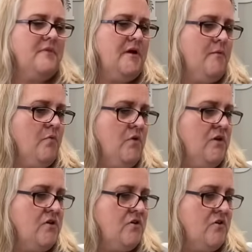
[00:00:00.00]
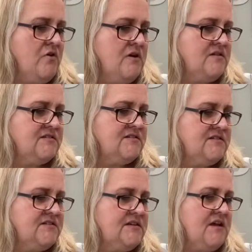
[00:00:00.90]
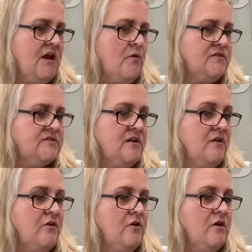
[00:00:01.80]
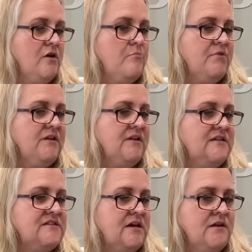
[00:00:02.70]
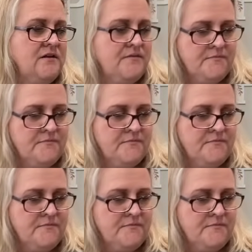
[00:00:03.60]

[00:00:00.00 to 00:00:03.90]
I'm really curious to see how it's going to look completely done.